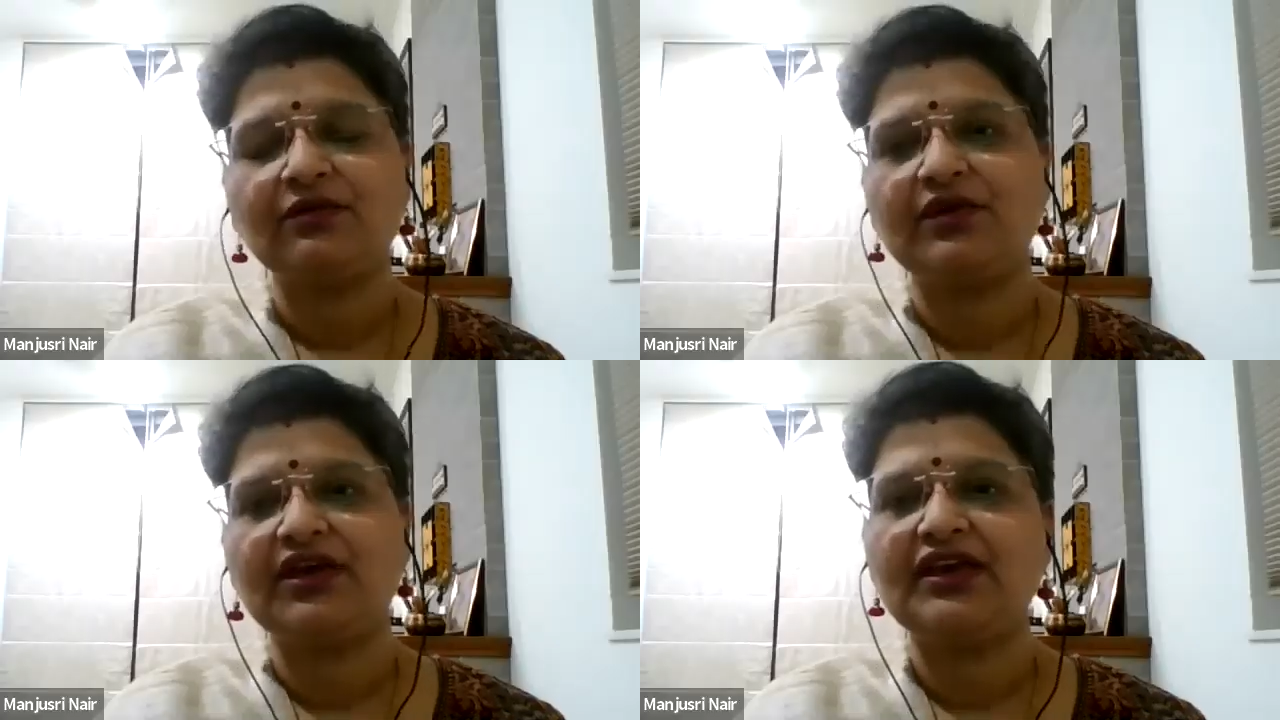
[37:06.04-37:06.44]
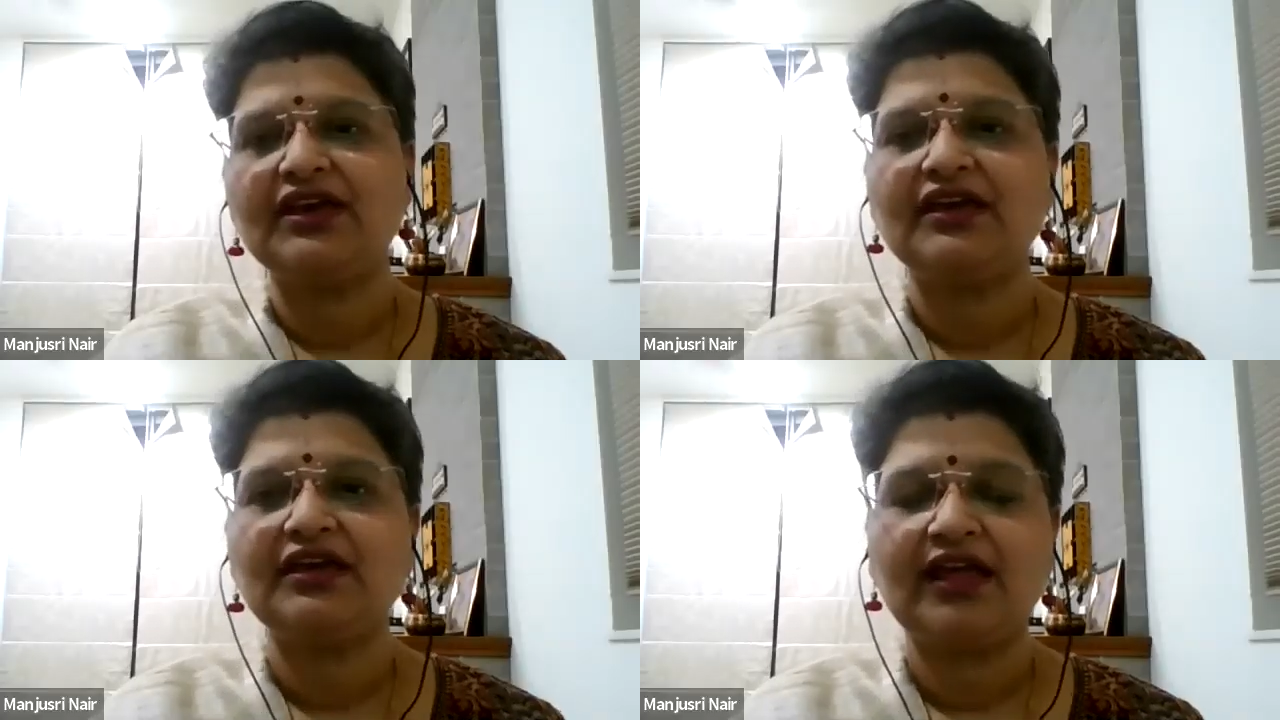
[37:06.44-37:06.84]
way,
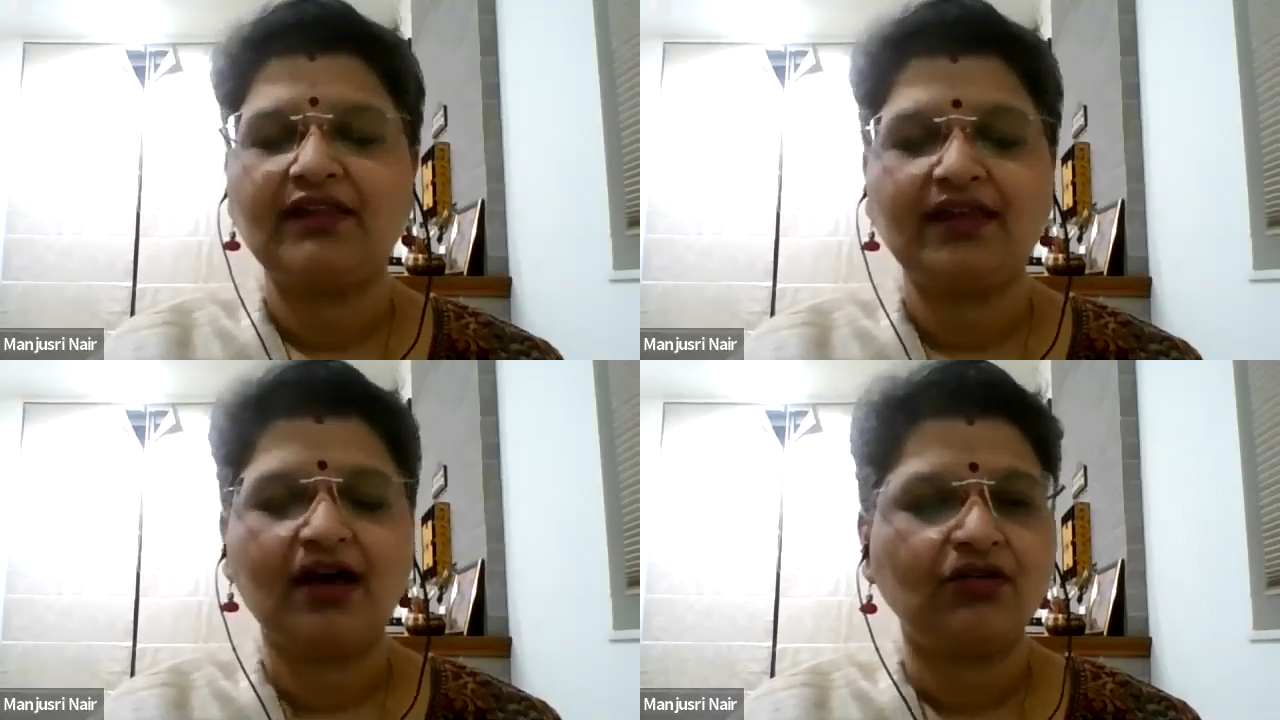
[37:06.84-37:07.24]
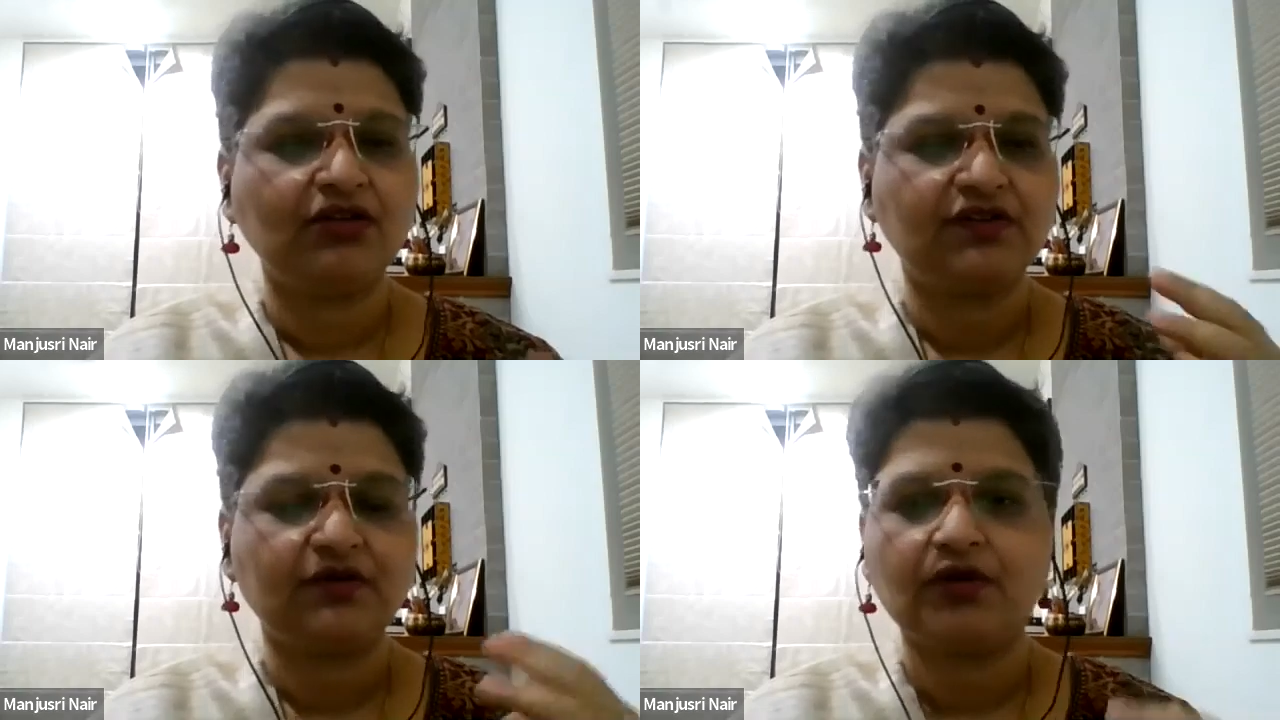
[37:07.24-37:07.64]
and now
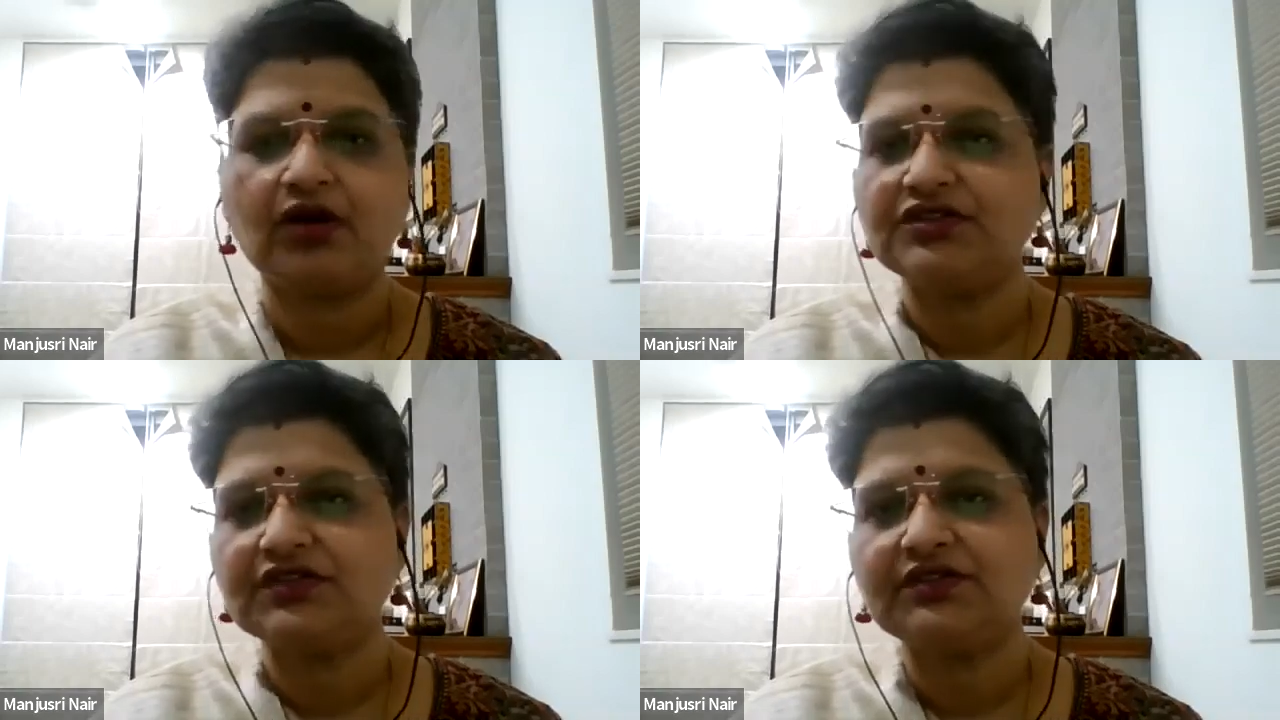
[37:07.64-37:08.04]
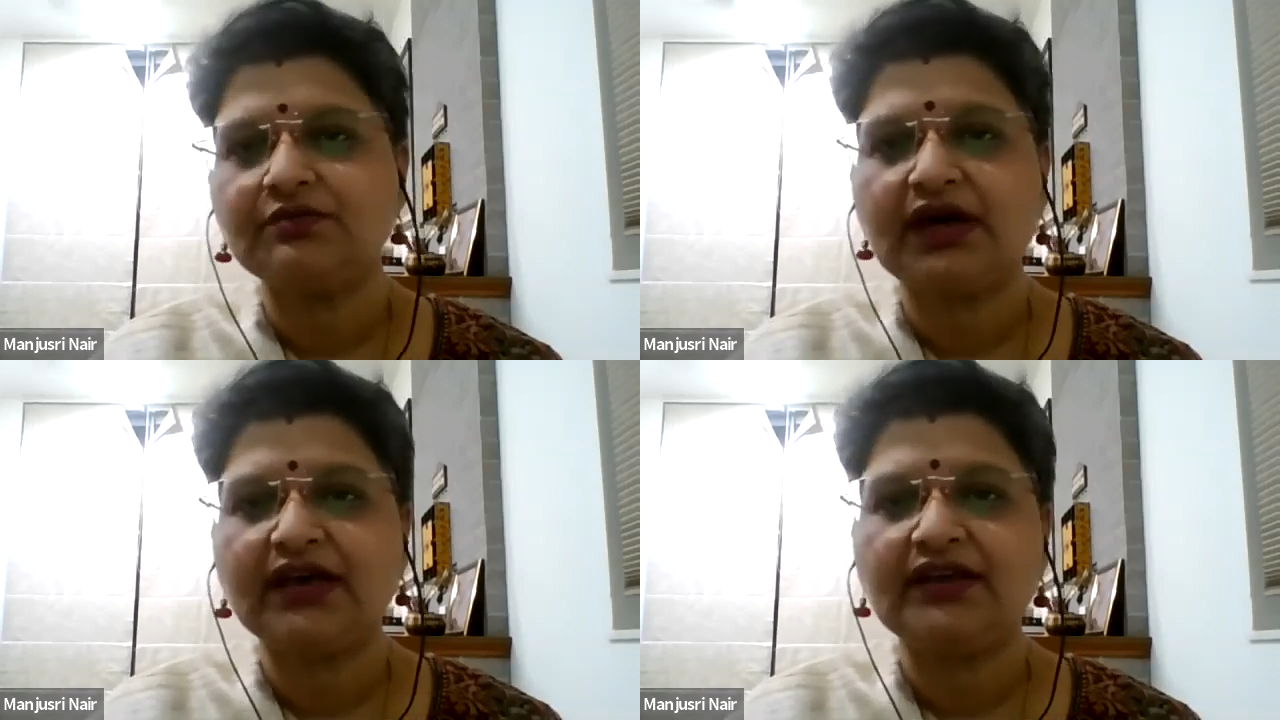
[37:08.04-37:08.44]
the subconscious
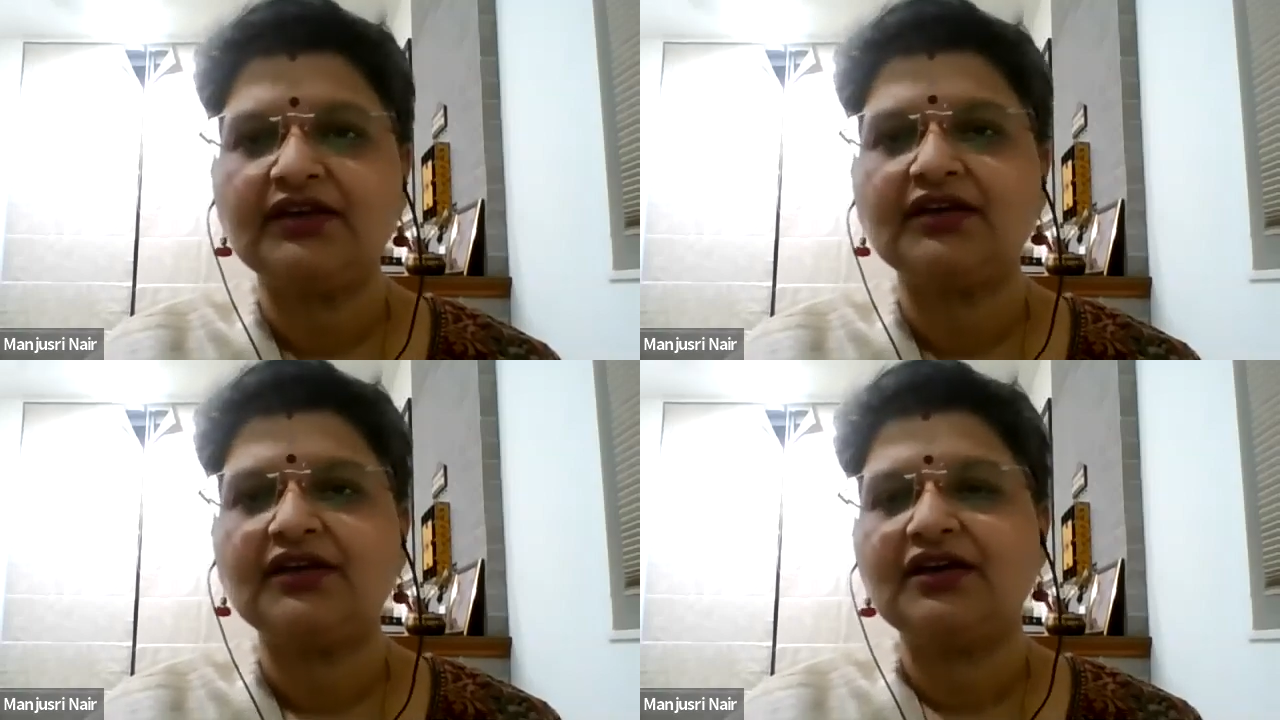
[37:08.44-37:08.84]
mind,